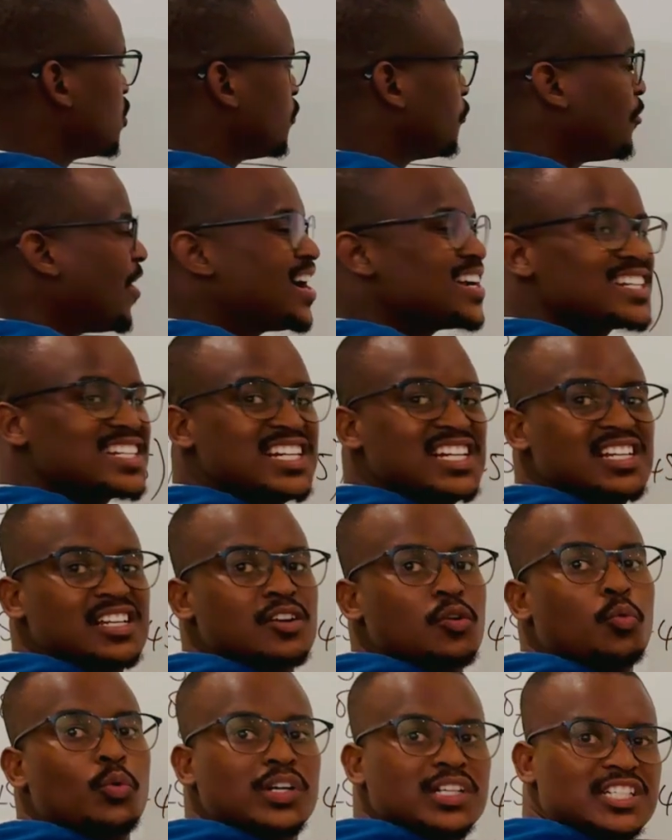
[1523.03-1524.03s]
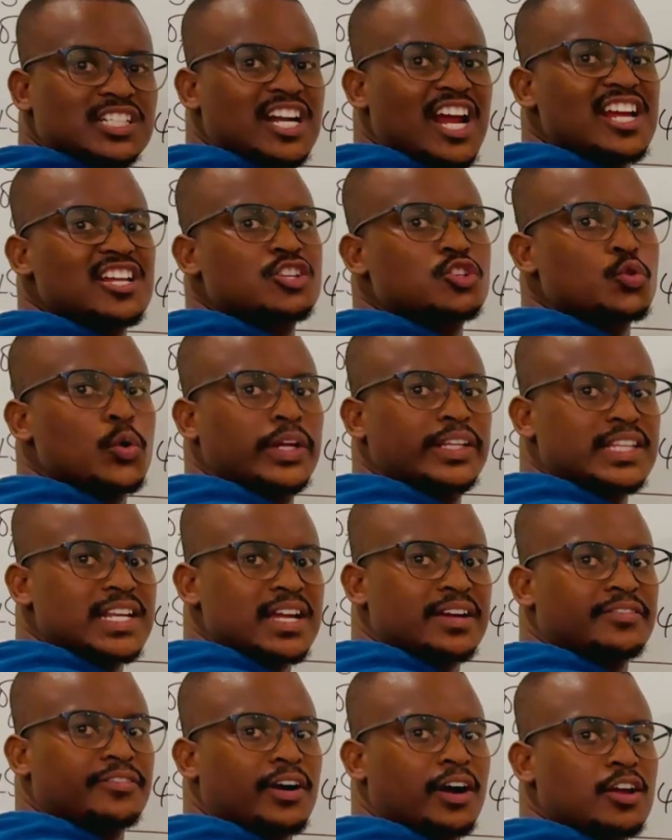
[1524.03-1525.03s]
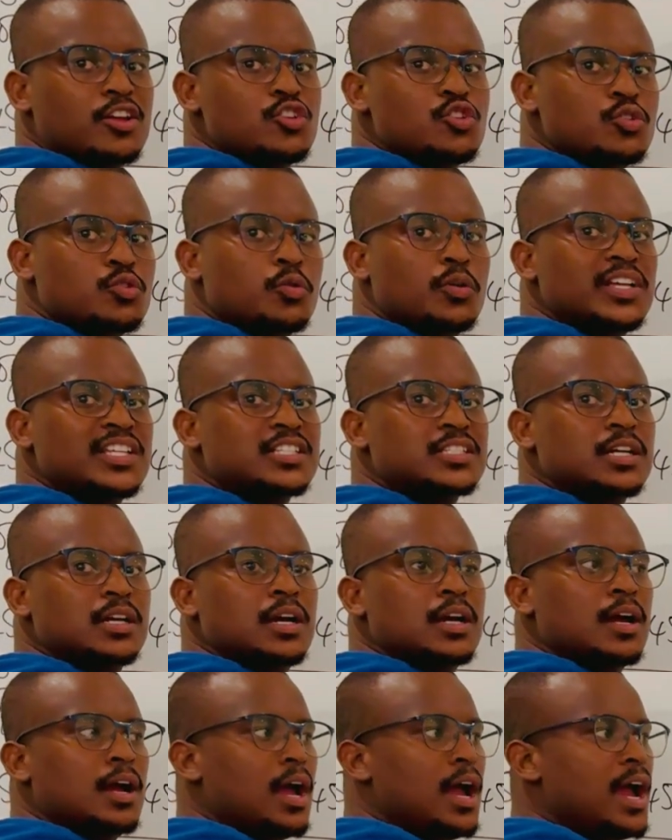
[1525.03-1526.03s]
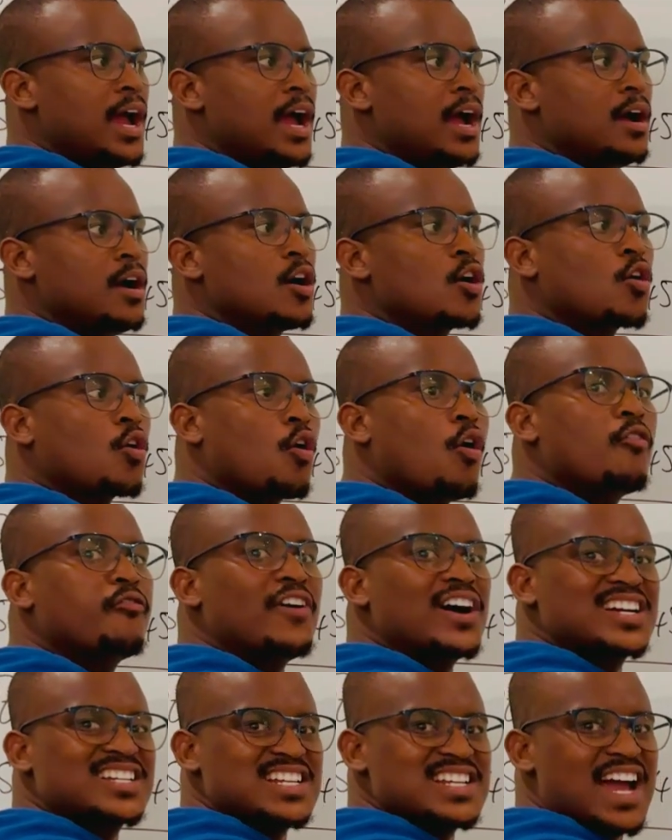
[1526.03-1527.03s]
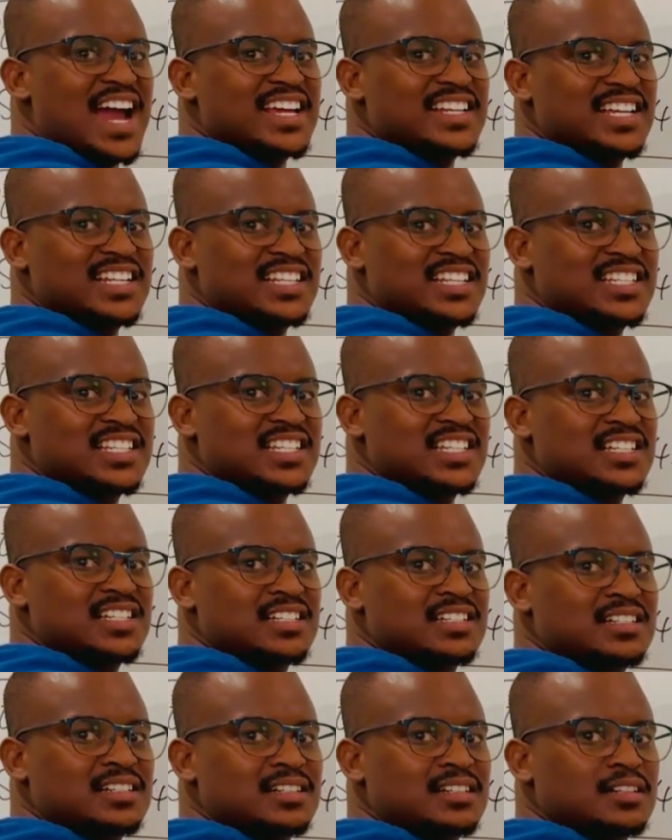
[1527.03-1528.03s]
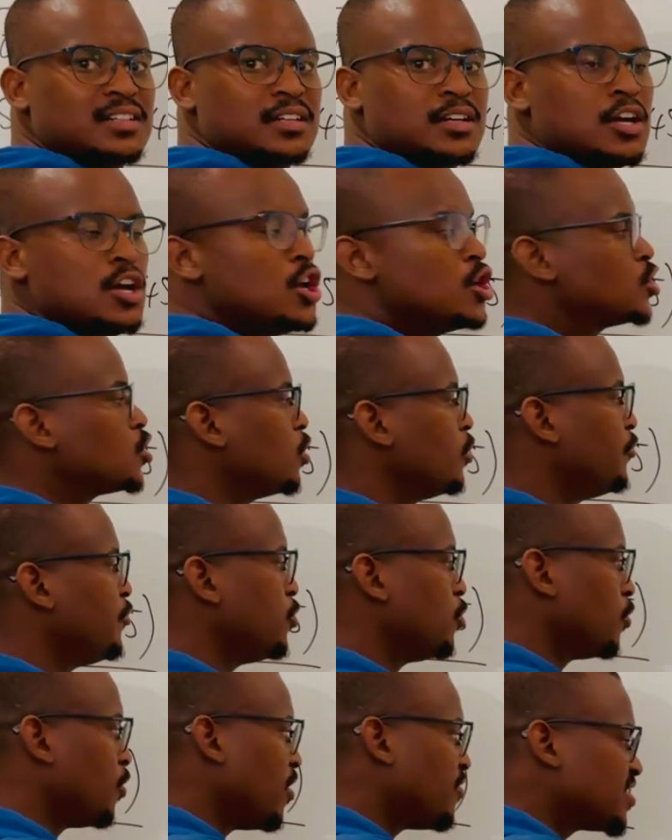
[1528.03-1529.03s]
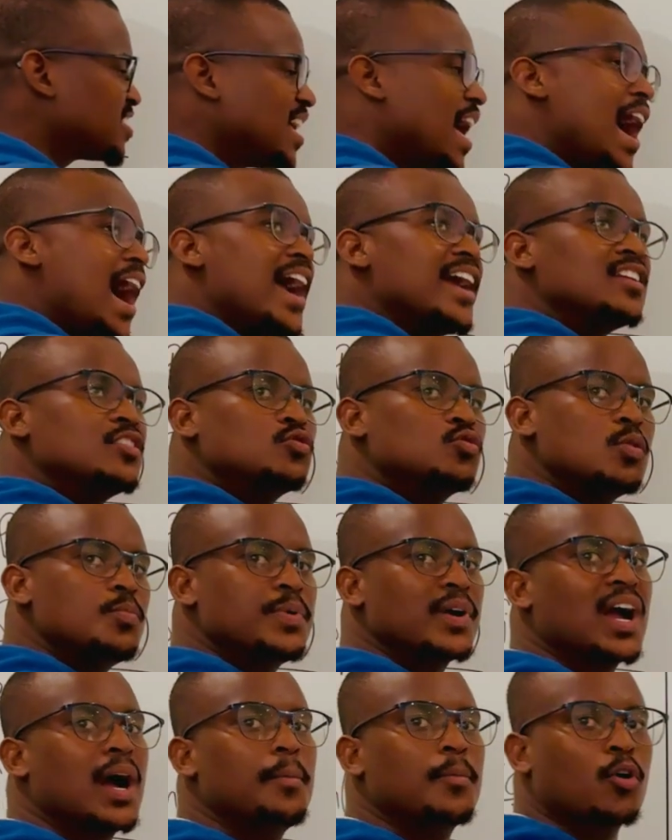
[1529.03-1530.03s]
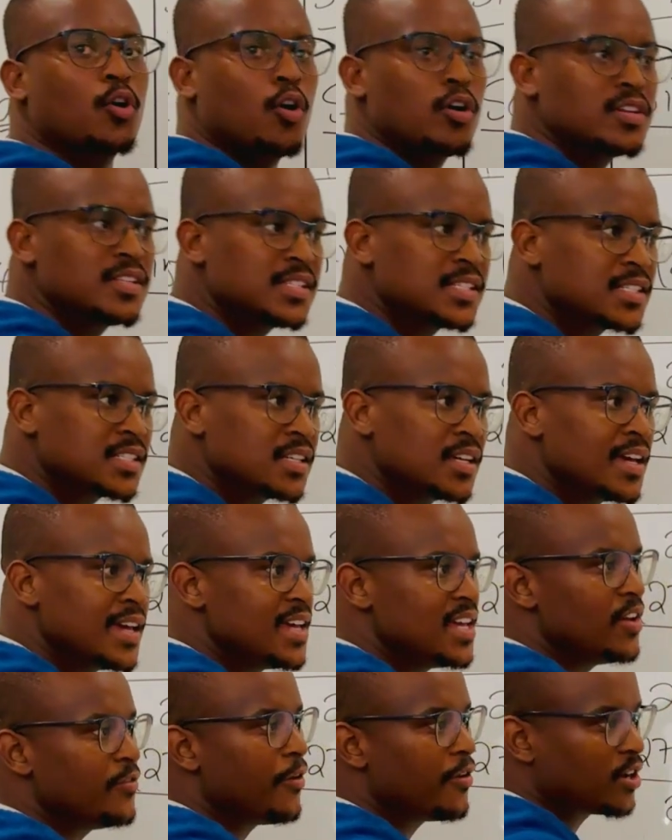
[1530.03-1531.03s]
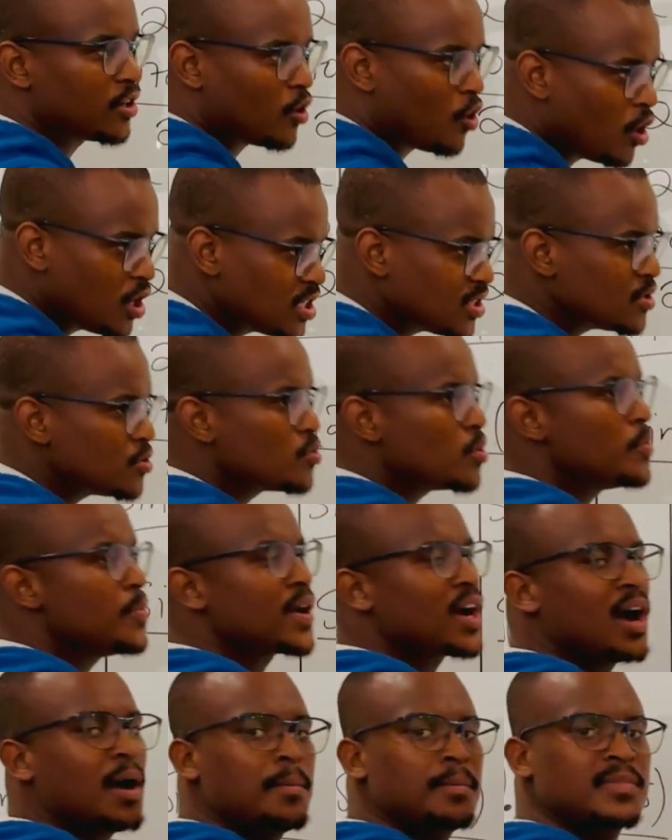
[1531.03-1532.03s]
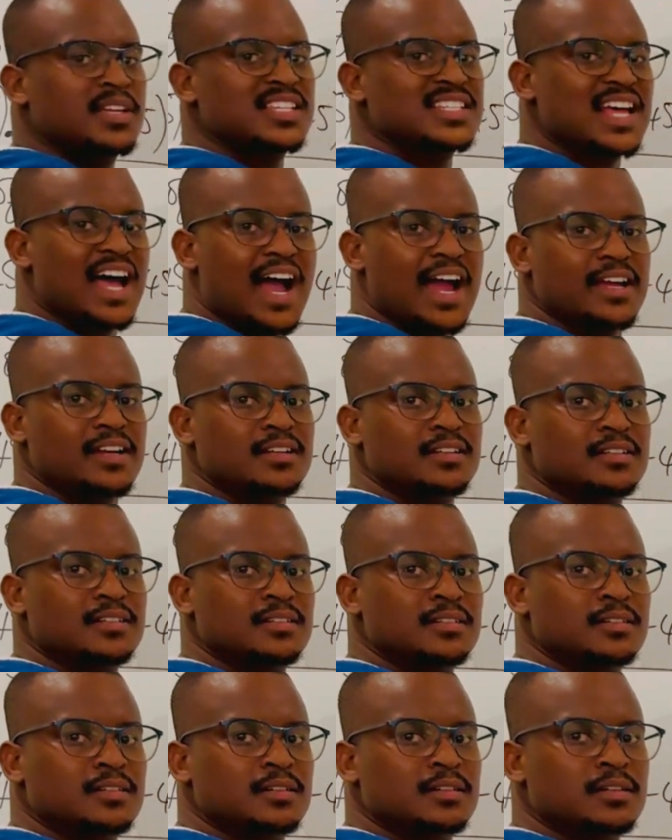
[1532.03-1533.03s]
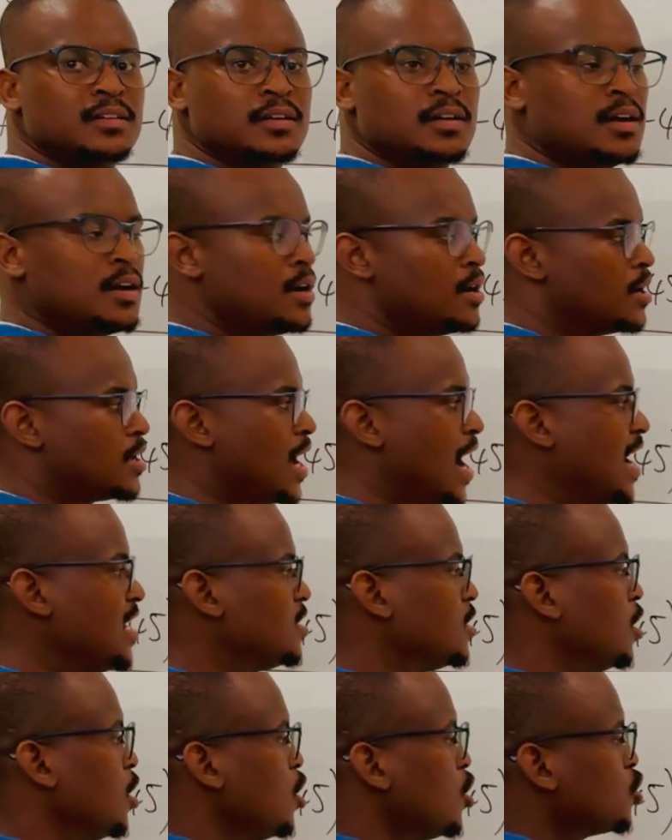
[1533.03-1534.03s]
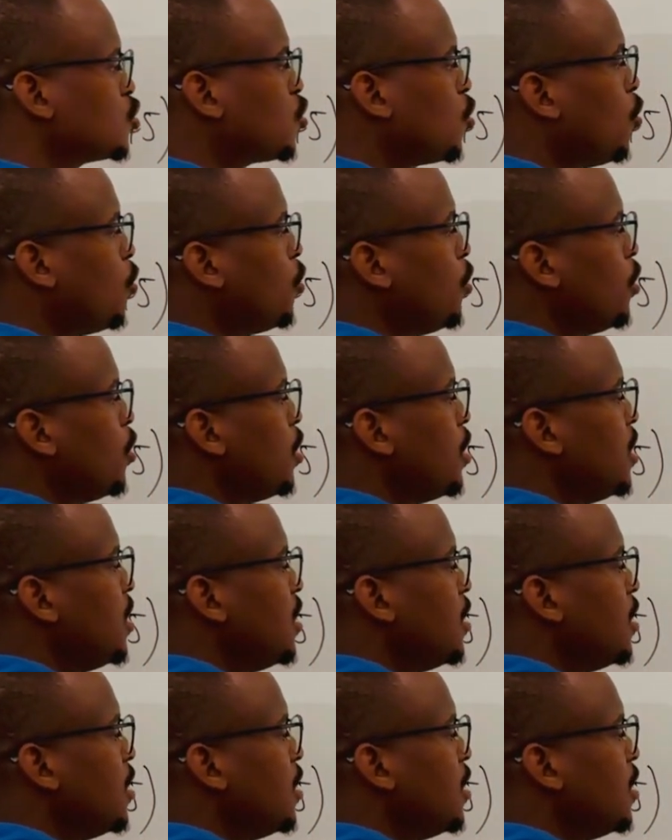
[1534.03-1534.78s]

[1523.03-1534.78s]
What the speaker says: function will change to its co-function identity. So if you have sine, it will become cos. If you have cos, it will become sine, right? So